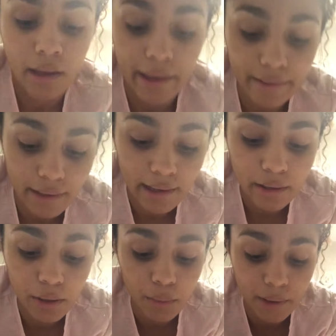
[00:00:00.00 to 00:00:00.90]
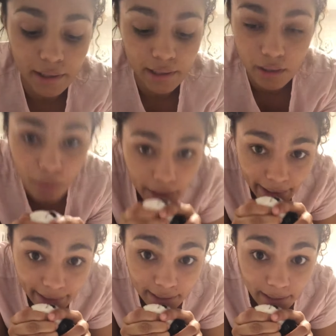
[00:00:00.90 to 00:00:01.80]
and then we're gonna go
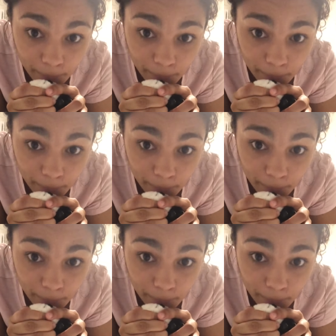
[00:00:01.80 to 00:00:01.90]
ahead,